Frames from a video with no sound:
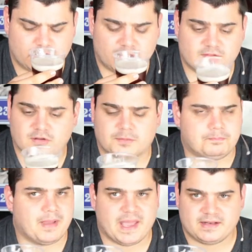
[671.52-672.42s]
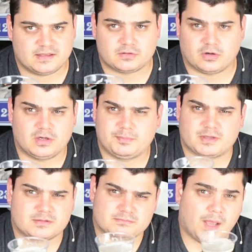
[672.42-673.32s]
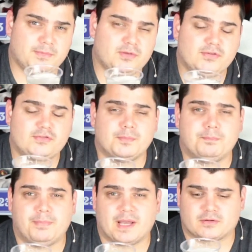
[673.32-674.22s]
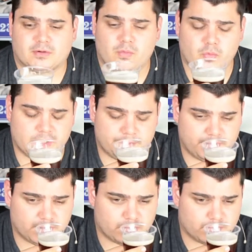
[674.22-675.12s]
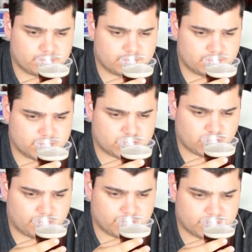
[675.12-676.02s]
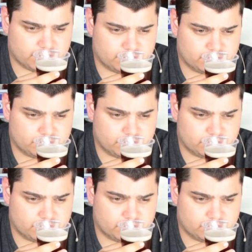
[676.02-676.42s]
It's not bad at all, but I'm used to better wheat beer in Germany.